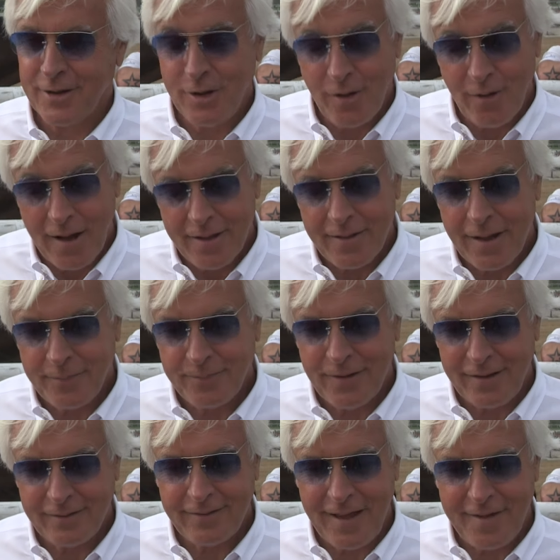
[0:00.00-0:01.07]
No, I
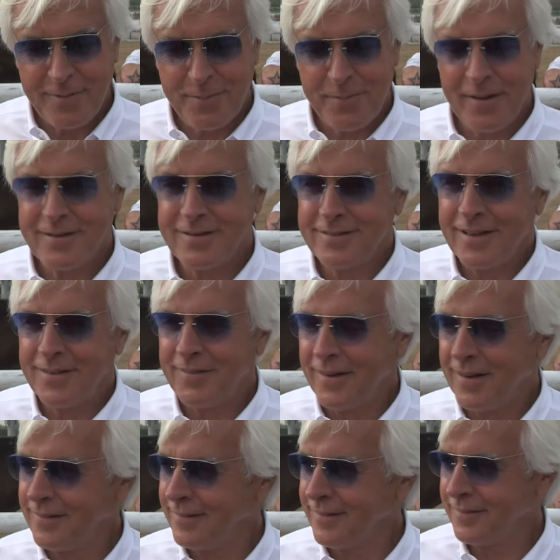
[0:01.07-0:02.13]
have the pictures of it.
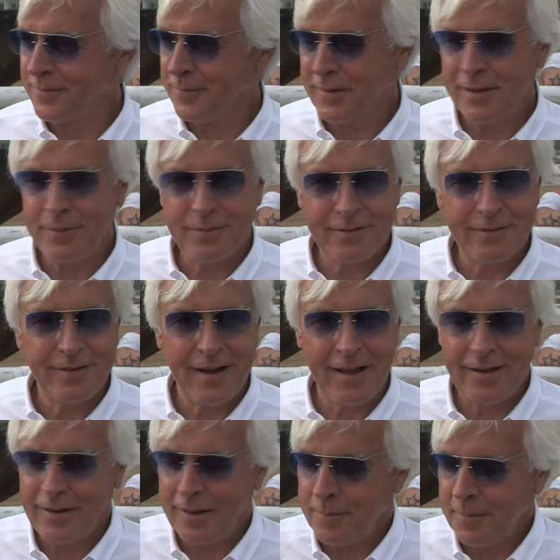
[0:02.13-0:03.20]
I'll look, but he was
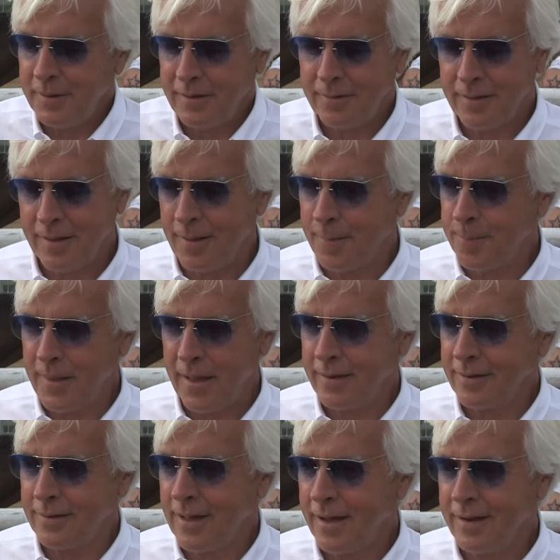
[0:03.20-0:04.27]
great. I mean,
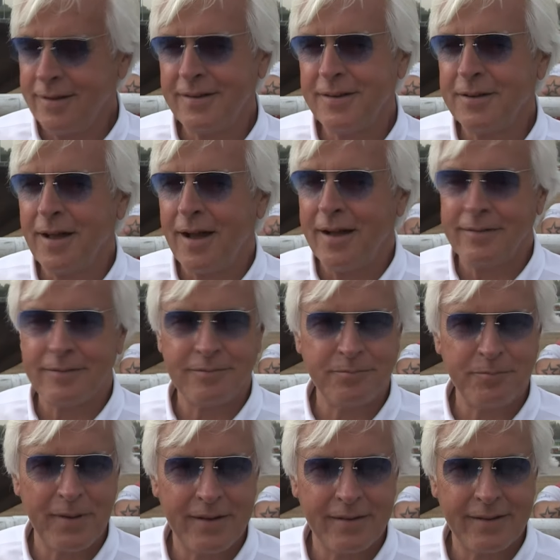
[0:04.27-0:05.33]
I couldn't have gotten
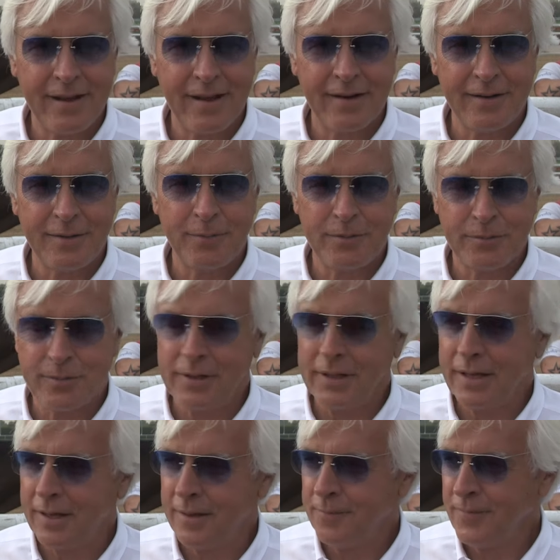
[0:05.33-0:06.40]
better care, and it was
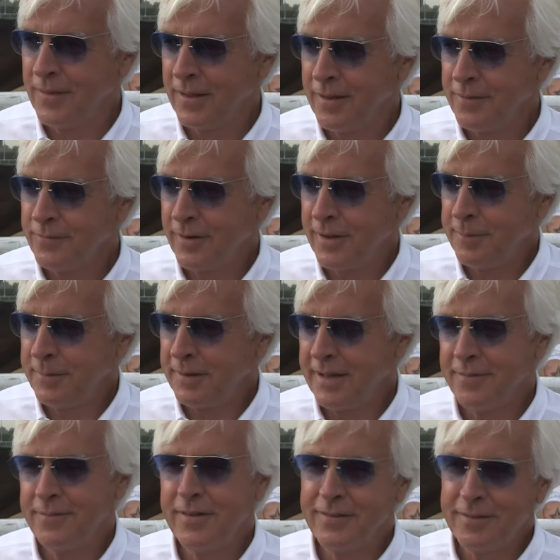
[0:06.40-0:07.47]
really, for him to
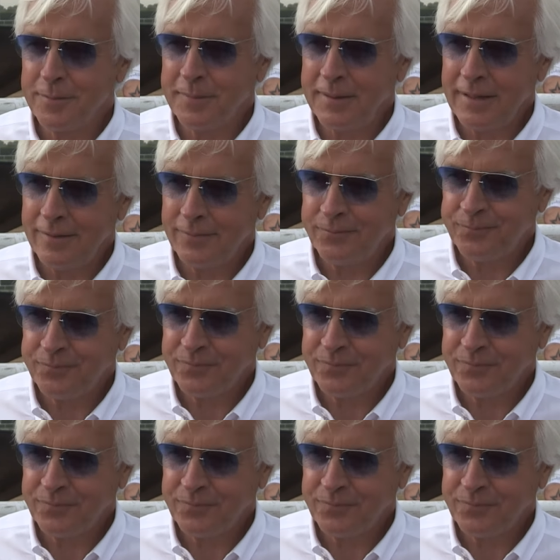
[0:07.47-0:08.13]
come visit me,